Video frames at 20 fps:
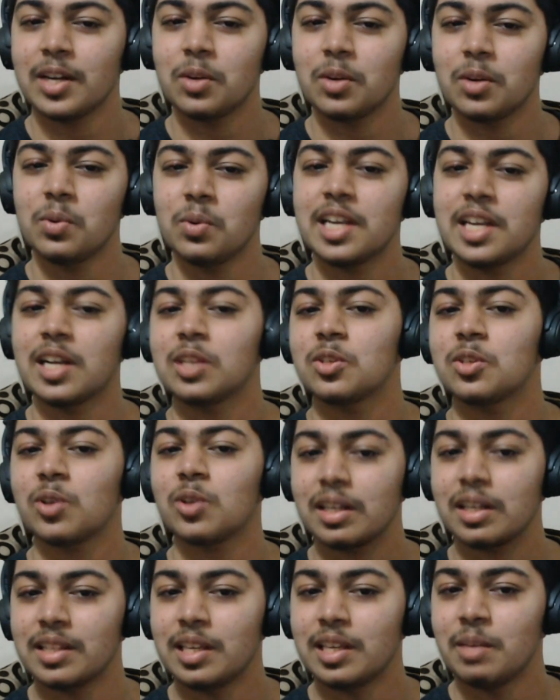trying to
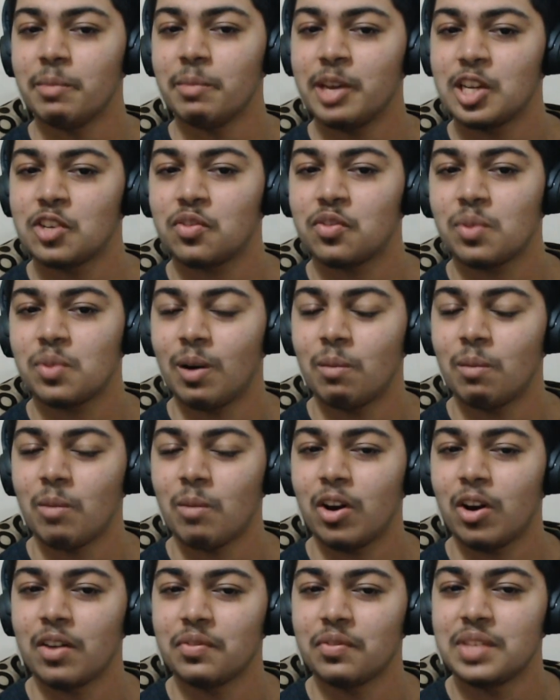reconstruct the image
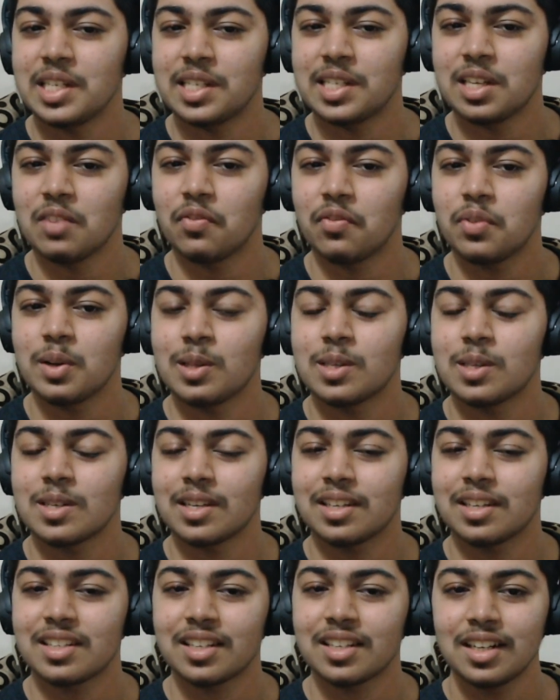from all of these
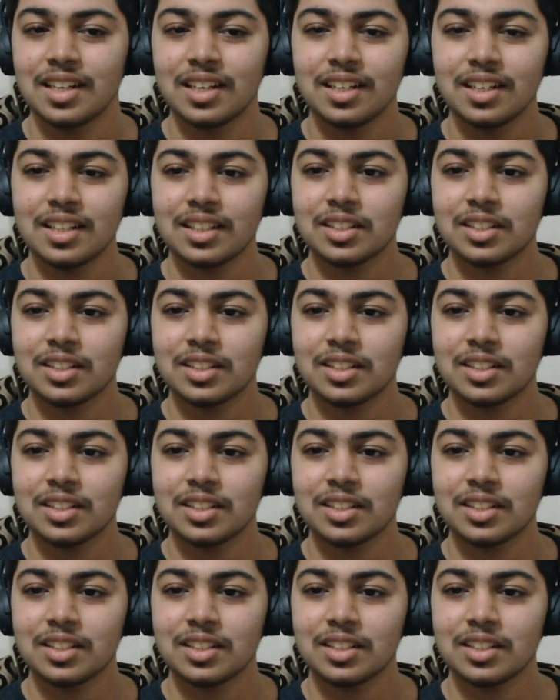inferences.